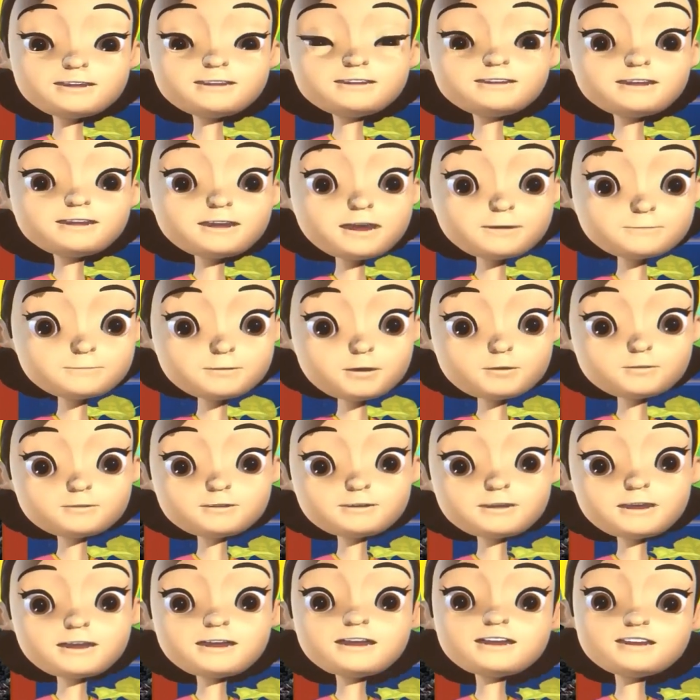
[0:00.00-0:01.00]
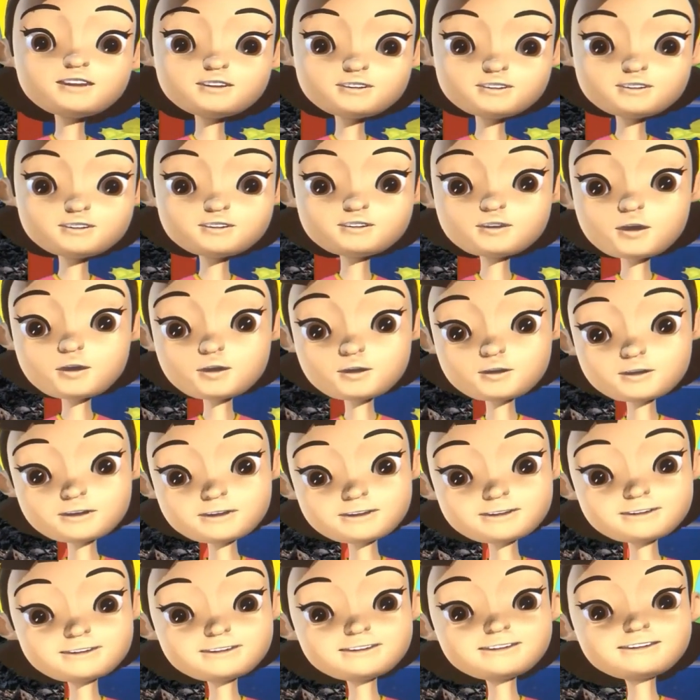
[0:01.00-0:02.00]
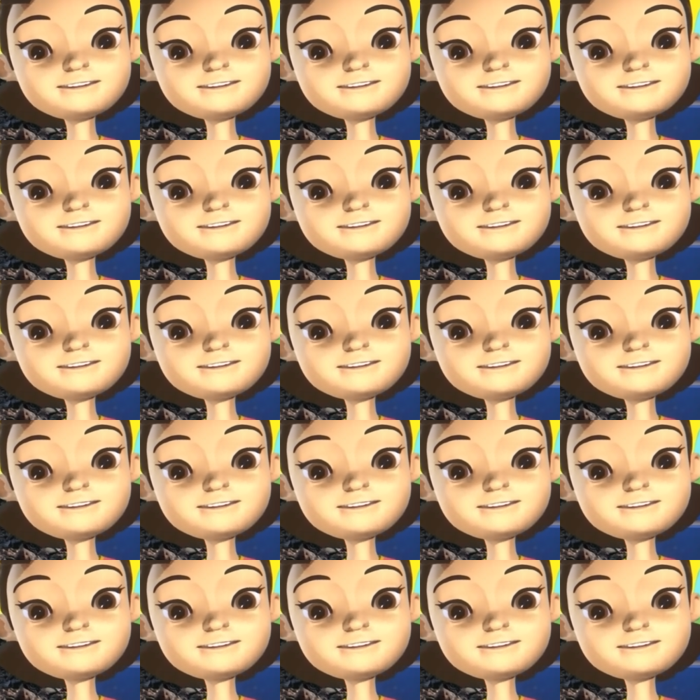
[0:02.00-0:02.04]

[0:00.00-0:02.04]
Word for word: then decompose into the soil.